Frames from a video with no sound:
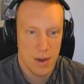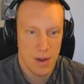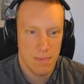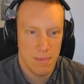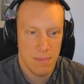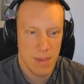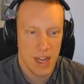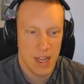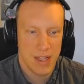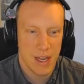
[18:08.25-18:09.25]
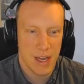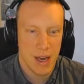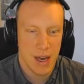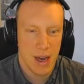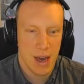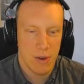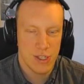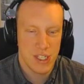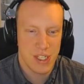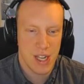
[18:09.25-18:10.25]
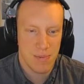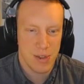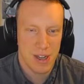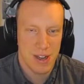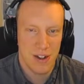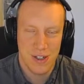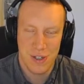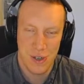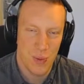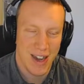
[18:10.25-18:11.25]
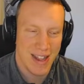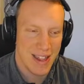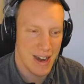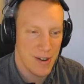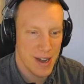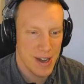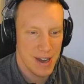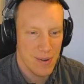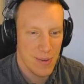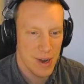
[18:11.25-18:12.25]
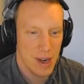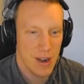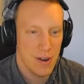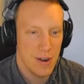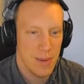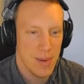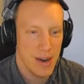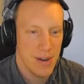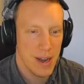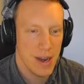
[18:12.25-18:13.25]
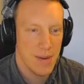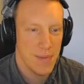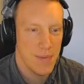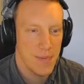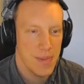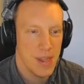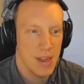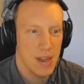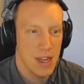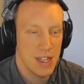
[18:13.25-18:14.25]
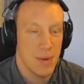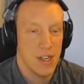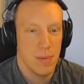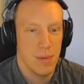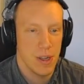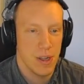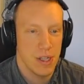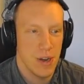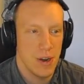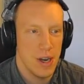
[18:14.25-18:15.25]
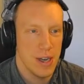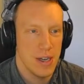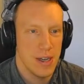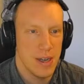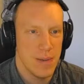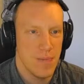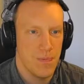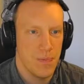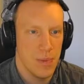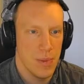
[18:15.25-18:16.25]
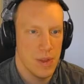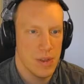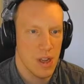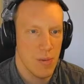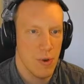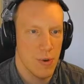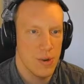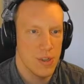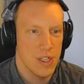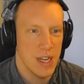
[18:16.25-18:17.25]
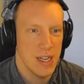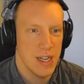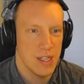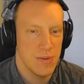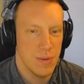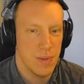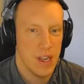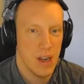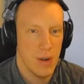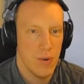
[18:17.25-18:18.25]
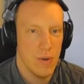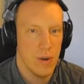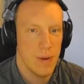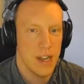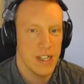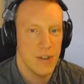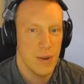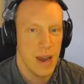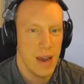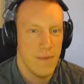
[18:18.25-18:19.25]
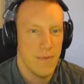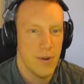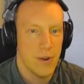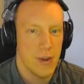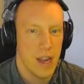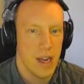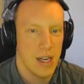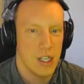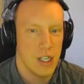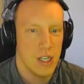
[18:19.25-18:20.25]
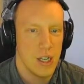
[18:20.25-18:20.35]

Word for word: amazing. Uh, I was skeptical to the wild area when I heard about it, especially because I heard that some rumors that this would be the only place you ever catch